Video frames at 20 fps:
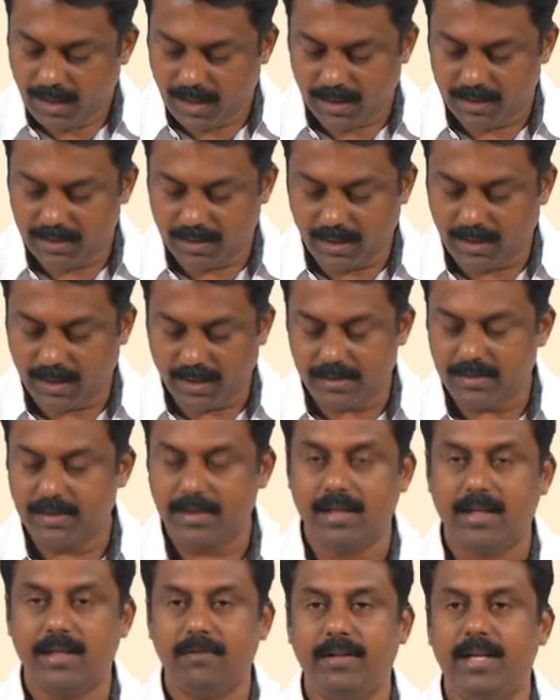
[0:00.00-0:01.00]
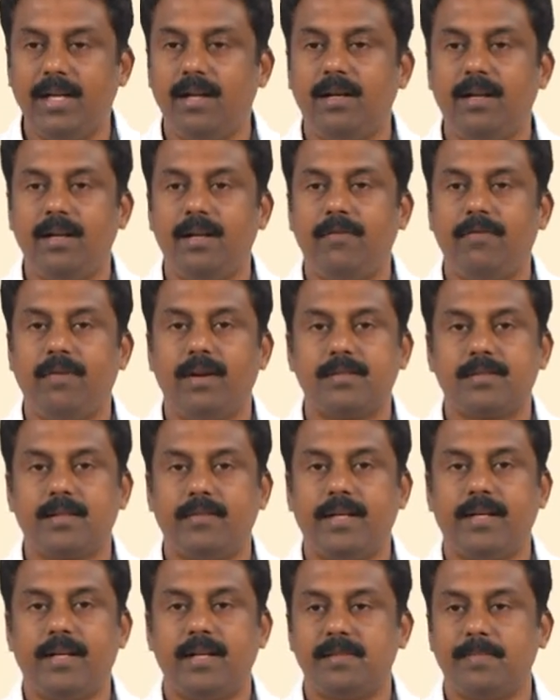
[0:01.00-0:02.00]
and that has very little influence on
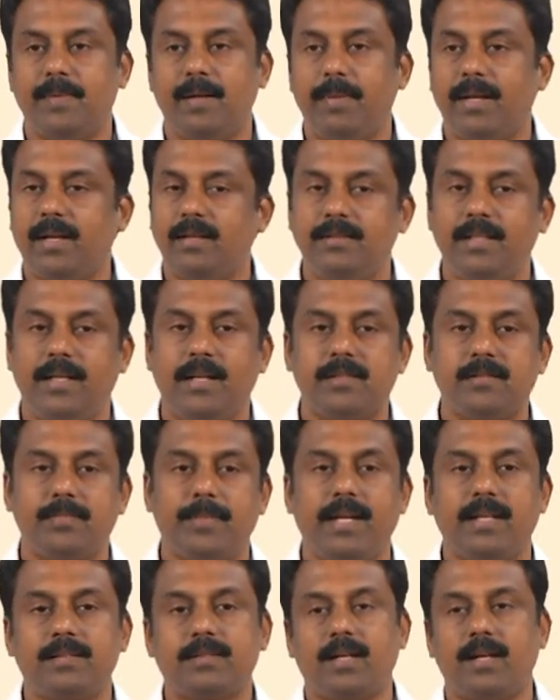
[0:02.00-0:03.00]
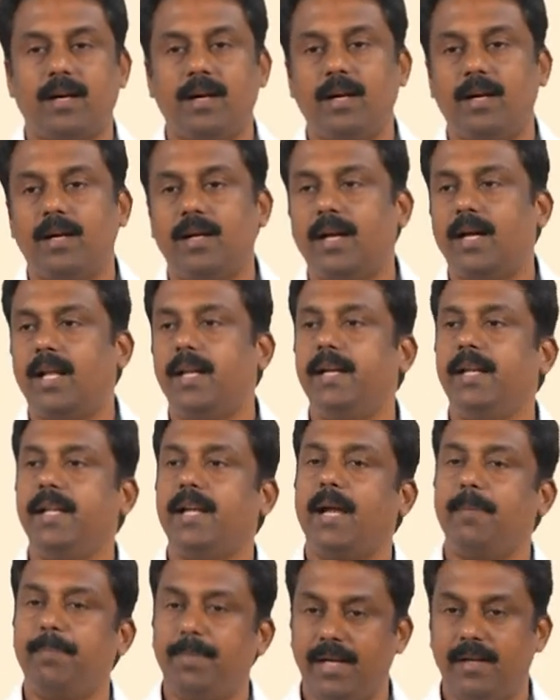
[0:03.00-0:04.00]
detachment because detachment has already
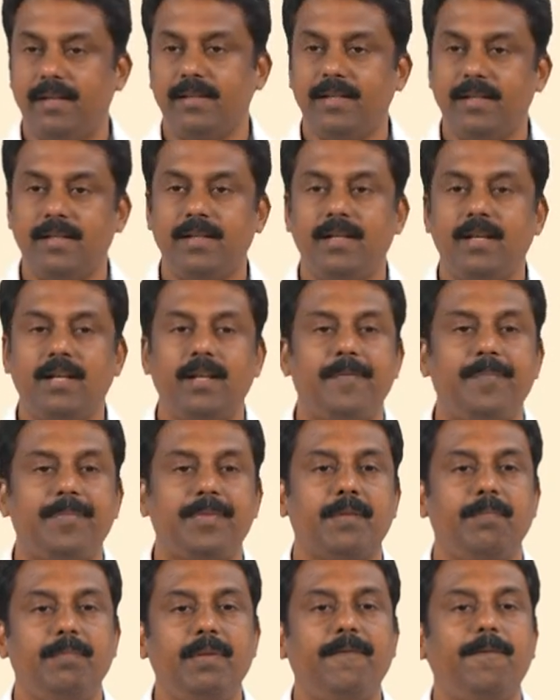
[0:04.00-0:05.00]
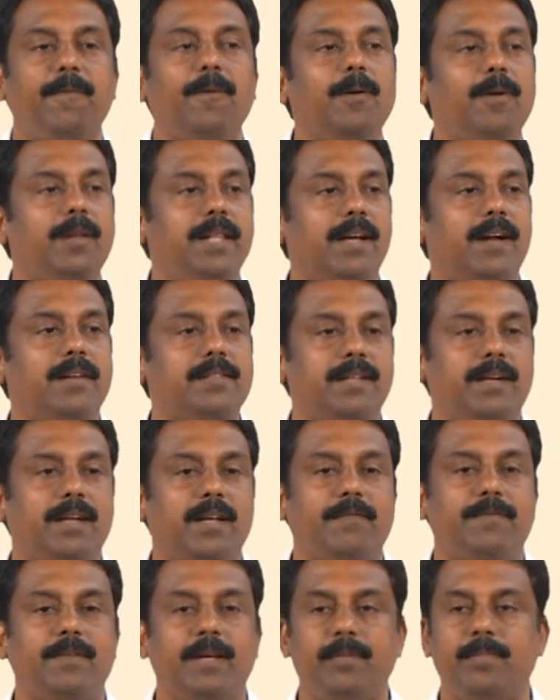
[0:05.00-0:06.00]
happened before the onset
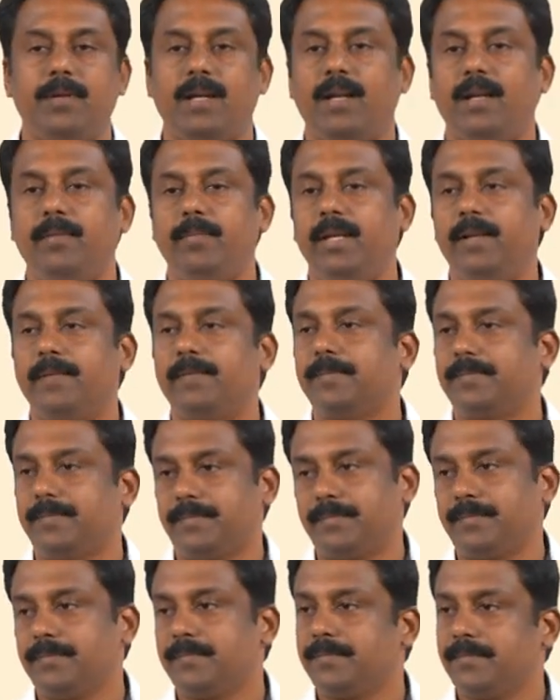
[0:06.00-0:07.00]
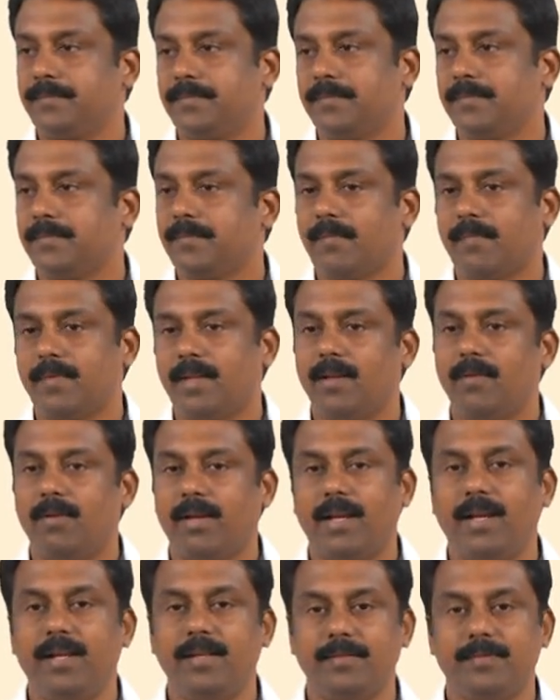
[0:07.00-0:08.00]
of I, IB
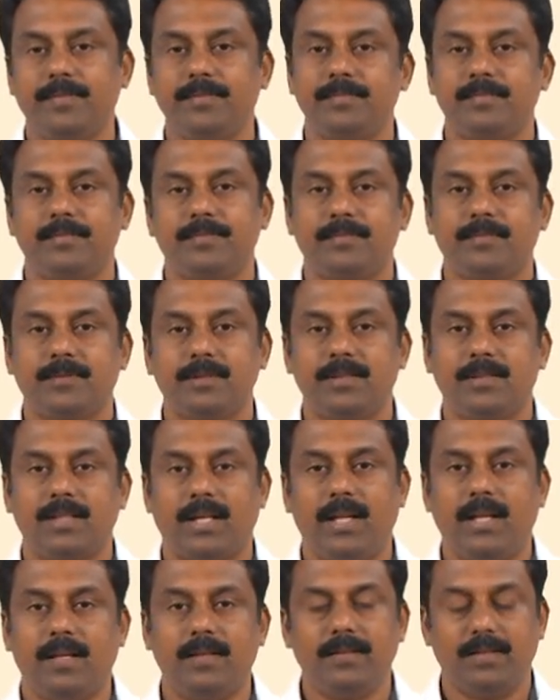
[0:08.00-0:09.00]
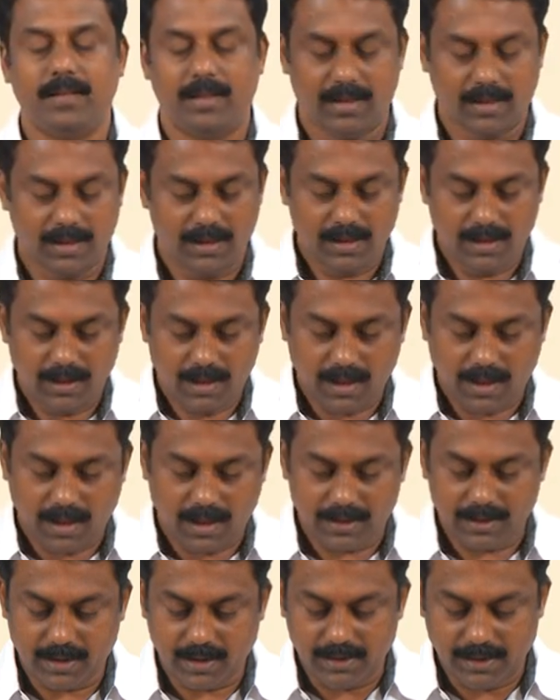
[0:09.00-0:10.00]
okay it's clear
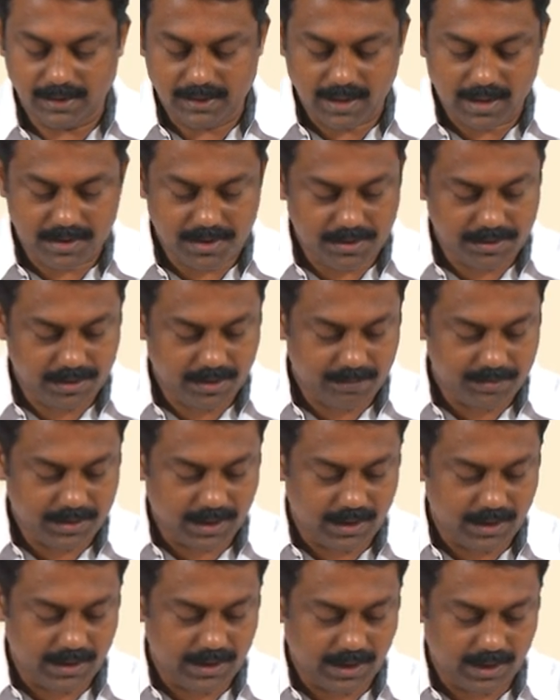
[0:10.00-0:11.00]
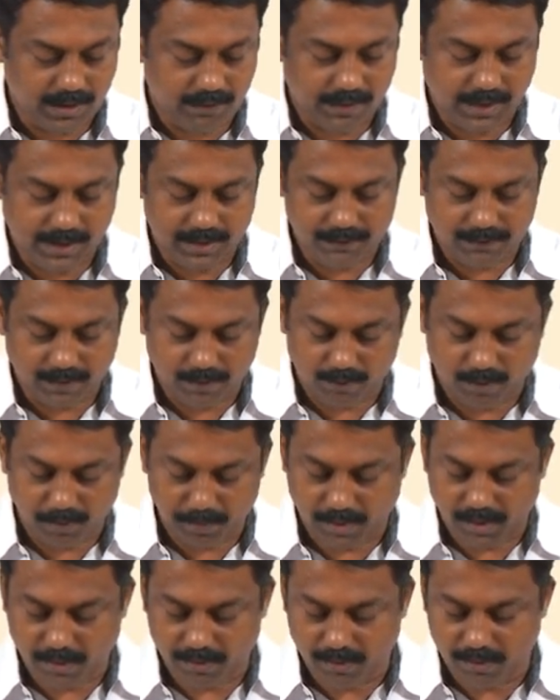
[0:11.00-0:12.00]
and then the relationship generally n varies from
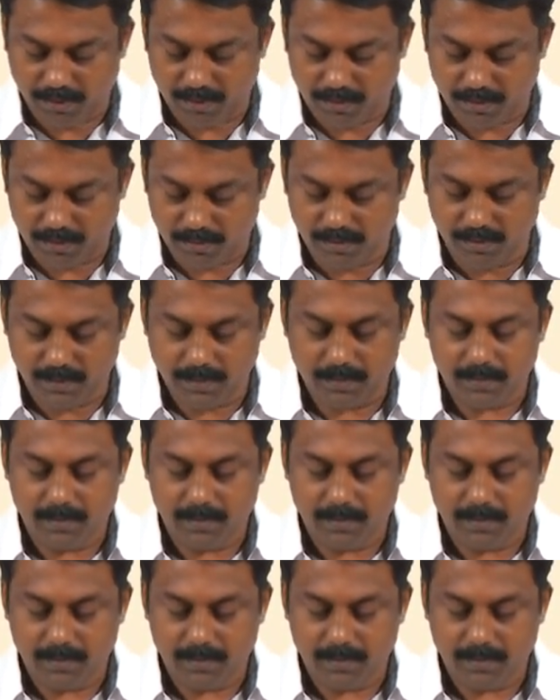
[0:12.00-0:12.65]
1.1 to 2